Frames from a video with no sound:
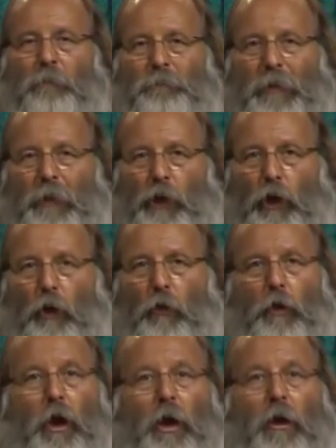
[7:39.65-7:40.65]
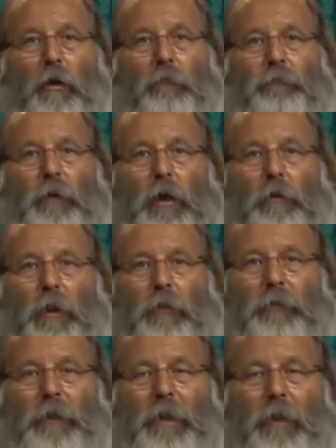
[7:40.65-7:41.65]
video of
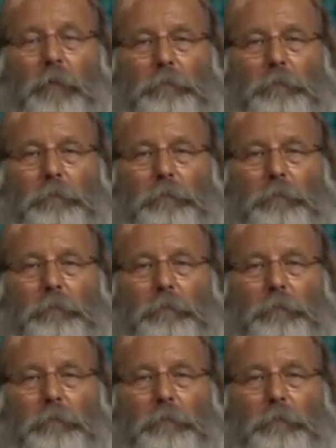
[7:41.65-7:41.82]
the